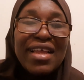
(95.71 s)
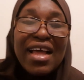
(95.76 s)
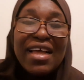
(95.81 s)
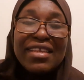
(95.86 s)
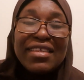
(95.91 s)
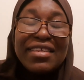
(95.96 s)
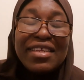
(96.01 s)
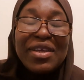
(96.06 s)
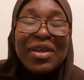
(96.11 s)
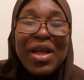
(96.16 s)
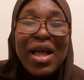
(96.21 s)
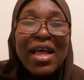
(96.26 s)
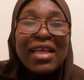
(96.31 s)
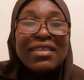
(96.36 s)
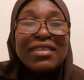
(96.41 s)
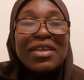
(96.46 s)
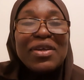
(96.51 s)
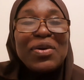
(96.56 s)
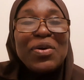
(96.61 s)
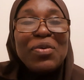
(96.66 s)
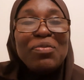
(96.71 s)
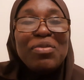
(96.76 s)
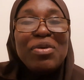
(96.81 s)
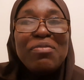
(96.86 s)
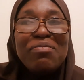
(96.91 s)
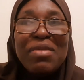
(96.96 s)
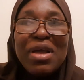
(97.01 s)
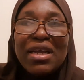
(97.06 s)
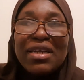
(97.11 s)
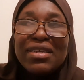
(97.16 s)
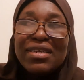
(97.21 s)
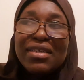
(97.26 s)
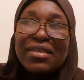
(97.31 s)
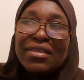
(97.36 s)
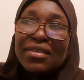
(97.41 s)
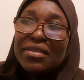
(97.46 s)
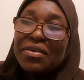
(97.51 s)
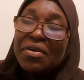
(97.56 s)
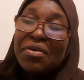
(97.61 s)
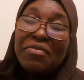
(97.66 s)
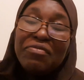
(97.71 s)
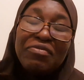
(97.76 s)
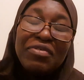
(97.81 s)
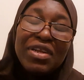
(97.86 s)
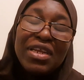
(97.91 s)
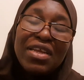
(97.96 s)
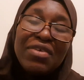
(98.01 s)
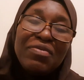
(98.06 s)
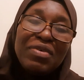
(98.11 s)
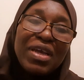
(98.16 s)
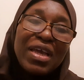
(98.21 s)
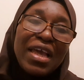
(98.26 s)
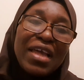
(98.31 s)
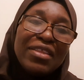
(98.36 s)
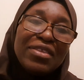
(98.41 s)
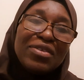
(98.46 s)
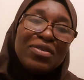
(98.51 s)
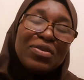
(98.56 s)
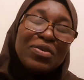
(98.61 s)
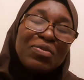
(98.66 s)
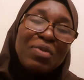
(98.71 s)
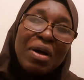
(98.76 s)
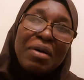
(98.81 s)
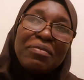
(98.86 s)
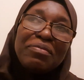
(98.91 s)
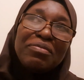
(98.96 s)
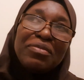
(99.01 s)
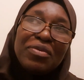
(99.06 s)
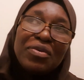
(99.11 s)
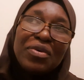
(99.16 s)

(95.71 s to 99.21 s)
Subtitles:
as a coping mechanism. Hopefully, we get to